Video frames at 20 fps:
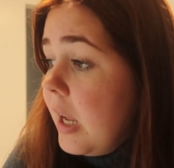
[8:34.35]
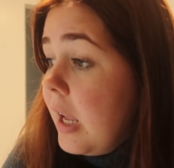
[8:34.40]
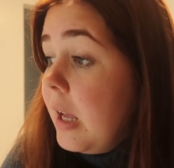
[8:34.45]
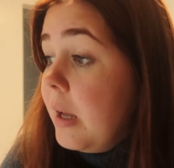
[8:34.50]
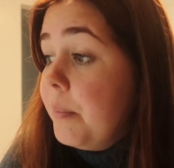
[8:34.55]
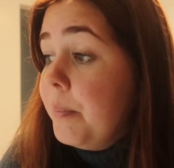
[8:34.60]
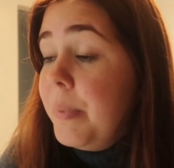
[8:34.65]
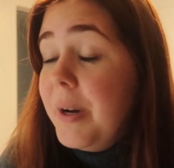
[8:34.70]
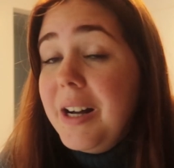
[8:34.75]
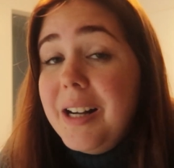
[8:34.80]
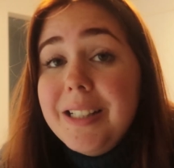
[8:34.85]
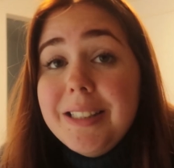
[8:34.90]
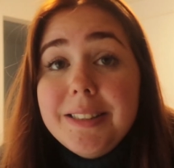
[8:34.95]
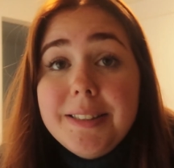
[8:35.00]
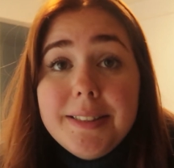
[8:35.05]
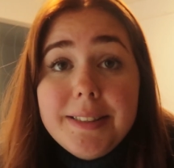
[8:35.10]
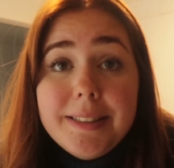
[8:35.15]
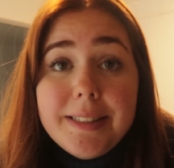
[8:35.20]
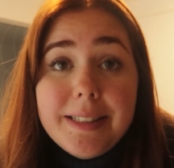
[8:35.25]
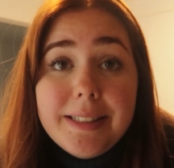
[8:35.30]

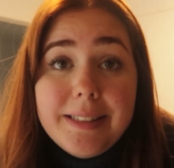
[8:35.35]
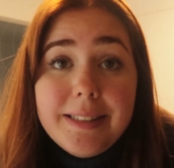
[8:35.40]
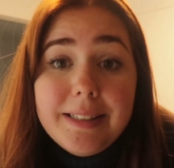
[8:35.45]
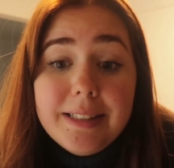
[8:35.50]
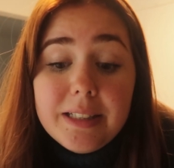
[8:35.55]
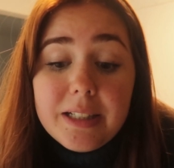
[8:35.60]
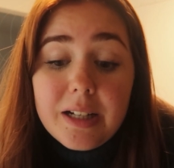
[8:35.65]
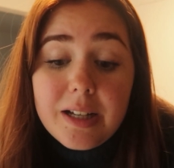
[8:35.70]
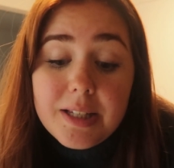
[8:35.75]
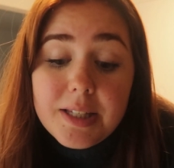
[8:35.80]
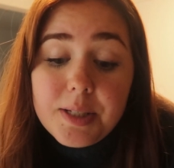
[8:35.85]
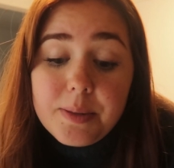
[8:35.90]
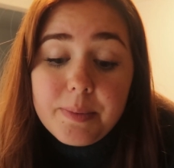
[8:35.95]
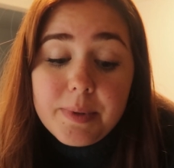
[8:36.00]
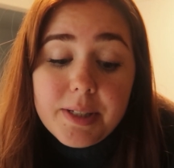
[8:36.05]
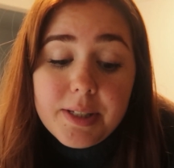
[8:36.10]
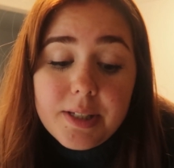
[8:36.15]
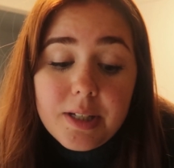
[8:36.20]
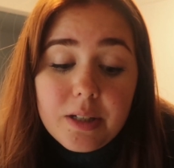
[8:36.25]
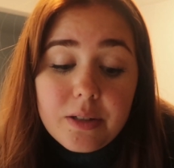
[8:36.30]
but the
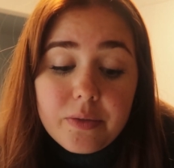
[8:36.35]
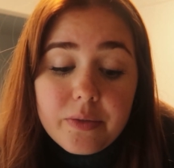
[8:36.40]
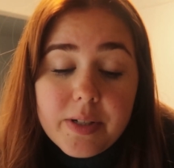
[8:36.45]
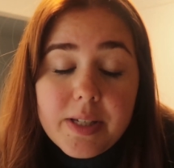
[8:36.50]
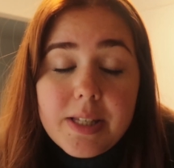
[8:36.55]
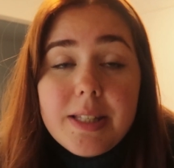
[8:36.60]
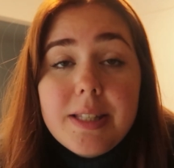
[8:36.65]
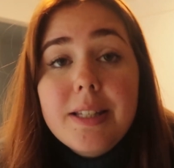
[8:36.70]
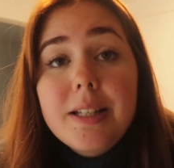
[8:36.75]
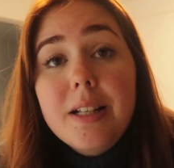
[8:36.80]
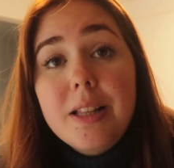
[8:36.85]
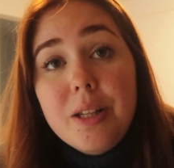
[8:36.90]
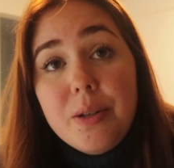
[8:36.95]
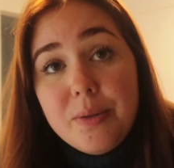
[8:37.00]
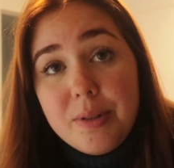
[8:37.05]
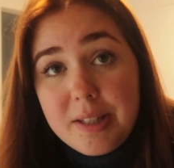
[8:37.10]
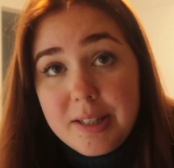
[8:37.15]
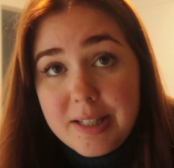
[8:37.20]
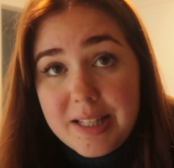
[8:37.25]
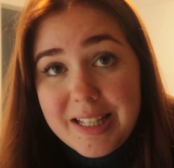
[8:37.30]
customer service
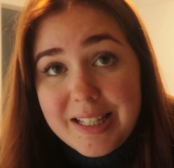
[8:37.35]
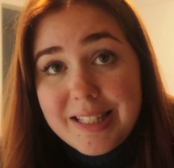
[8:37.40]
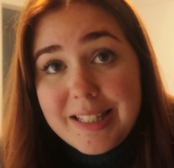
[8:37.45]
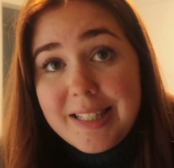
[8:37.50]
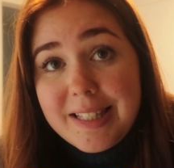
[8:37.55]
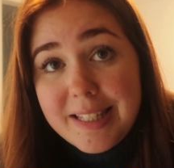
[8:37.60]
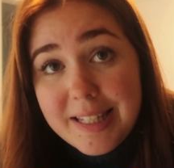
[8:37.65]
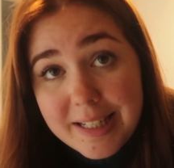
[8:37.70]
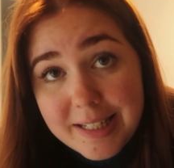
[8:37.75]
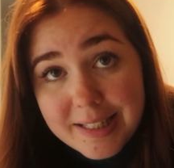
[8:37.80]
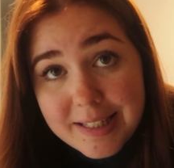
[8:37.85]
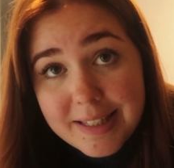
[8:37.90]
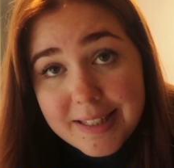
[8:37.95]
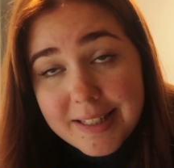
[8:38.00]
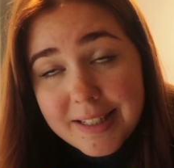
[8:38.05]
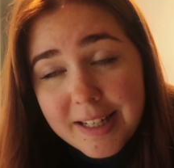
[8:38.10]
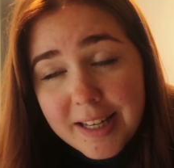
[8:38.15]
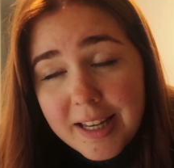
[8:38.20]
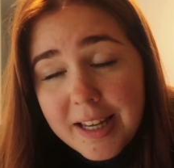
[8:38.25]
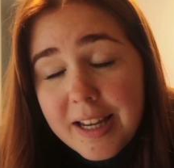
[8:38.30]
closes at 6.
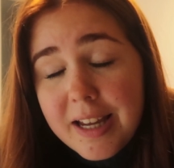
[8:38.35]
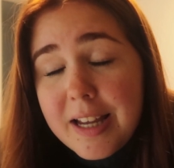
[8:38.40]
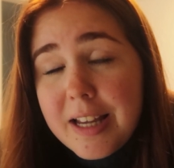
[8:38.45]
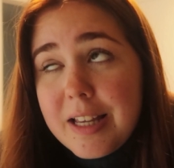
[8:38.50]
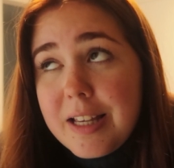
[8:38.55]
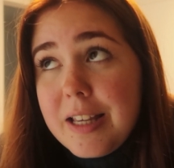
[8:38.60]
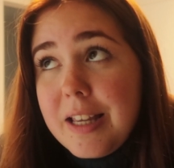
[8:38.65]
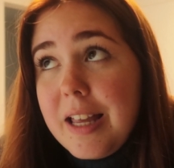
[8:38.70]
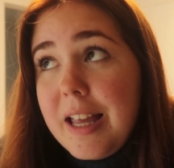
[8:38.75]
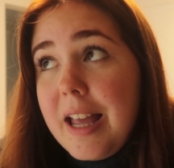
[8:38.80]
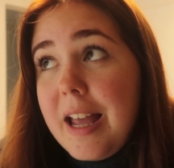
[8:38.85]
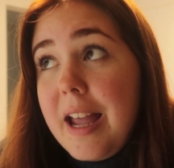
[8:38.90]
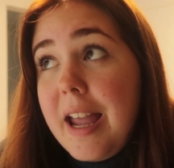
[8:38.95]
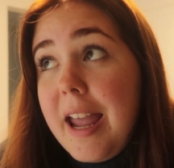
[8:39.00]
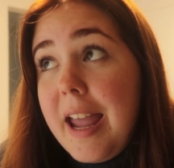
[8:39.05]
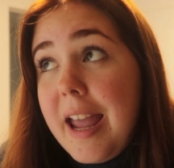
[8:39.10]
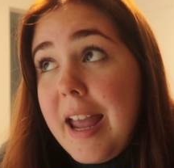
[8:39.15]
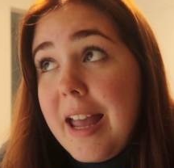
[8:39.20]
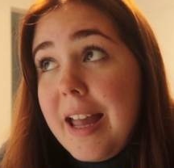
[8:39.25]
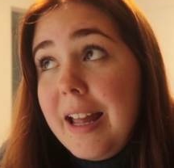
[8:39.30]

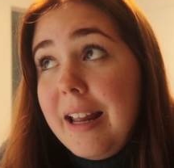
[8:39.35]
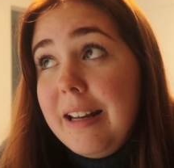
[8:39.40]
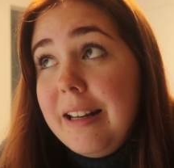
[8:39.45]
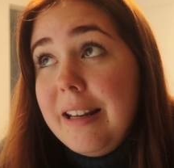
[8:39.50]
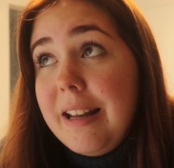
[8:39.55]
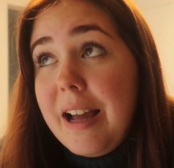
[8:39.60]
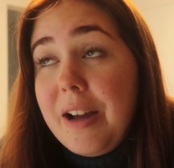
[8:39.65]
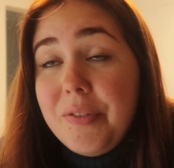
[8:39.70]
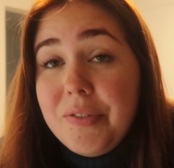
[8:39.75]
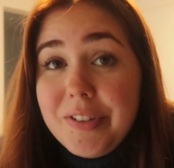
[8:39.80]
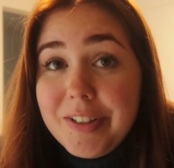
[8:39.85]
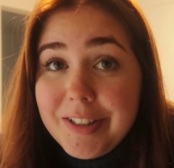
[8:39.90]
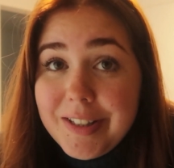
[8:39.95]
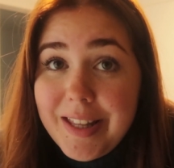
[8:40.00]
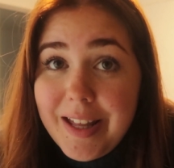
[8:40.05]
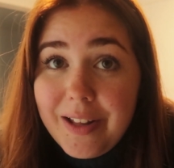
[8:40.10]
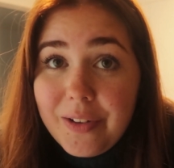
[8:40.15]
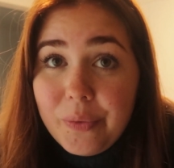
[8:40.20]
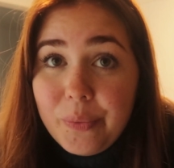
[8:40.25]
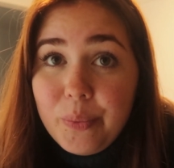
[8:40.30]
And after
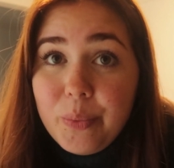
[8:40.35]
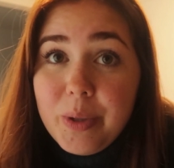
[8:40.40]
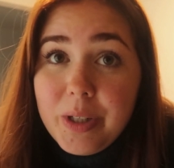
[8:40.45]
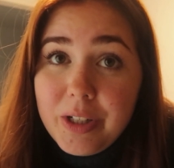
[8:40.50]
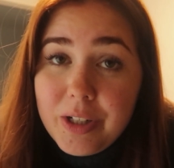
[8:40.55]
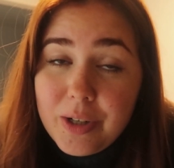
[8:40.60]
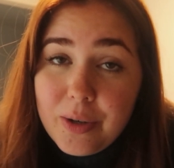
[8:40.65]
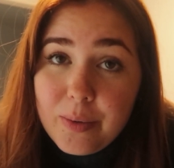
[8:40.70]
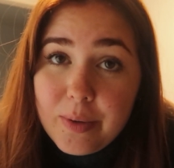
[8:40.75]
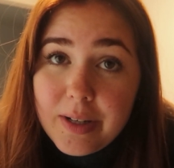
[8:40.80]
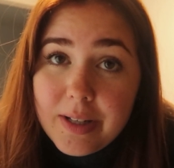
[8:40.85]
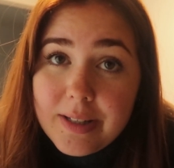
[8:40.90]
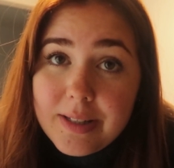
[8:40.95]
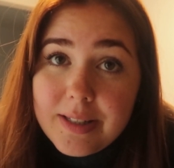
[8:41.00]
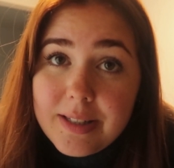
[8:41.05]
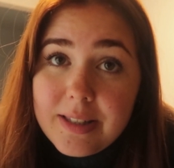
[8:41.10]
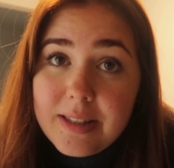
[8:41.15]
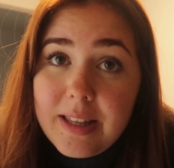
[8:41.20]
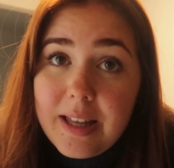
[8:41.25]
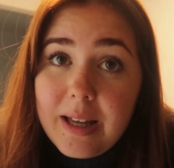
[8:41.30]
that, we
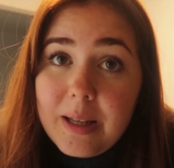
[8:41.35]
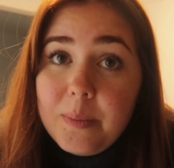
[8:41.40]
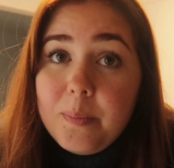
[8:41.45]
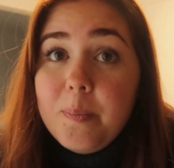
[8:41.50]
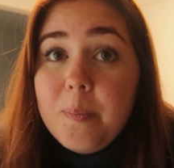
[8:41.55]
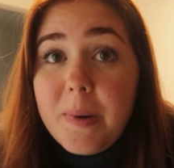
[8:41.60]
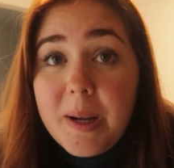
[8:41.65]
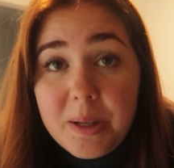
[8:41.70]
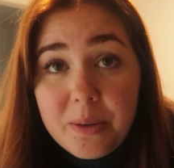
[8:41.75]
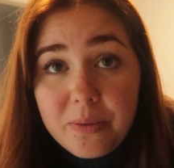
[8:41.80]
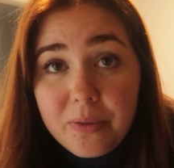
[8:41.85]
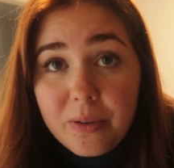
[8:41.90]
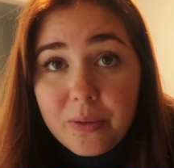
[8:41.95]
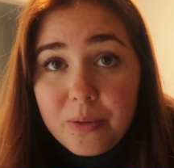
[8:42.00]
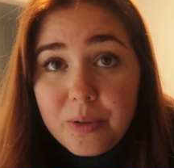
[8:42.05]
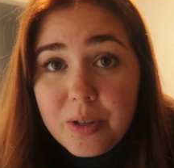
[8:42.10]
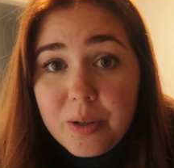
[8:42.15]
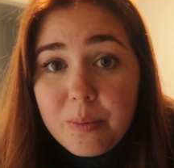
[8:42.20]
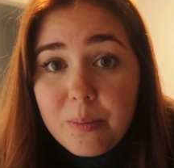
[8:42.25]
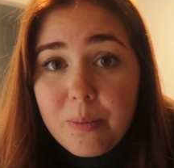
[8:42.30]
noticed that my
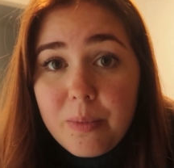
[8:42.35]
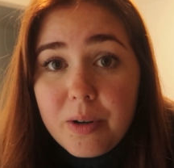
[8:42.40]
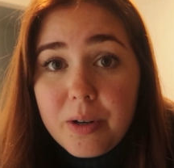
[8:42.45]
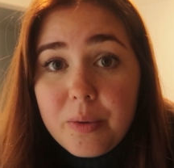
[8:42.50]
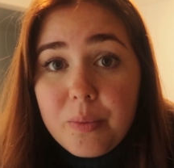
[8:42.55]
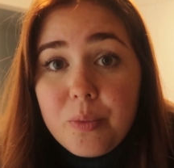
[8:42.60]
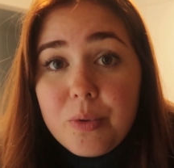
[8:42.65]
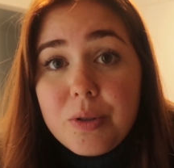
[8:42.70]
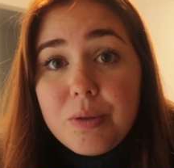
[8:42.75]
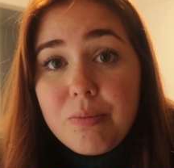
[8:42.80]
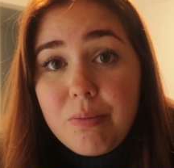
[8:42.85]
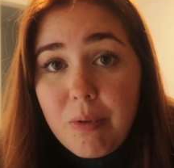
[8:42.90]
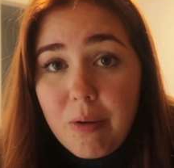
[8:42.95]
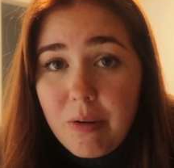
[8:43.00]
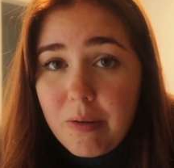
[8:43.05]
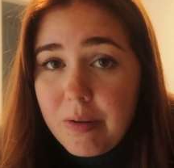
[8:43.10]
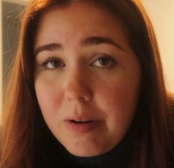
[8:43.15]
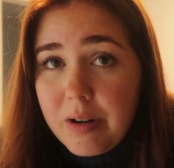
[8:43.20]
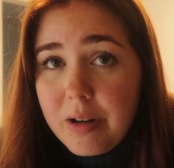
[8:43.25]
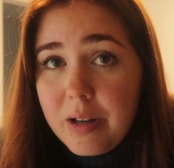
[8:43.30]
phone number was
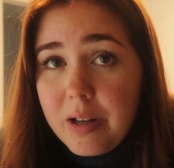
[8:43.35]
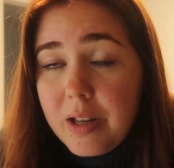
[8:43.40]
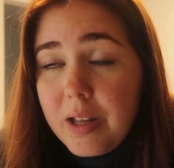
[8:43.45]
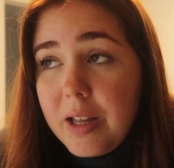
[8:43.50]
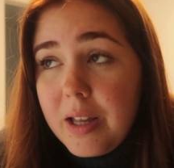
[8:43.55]
wrong.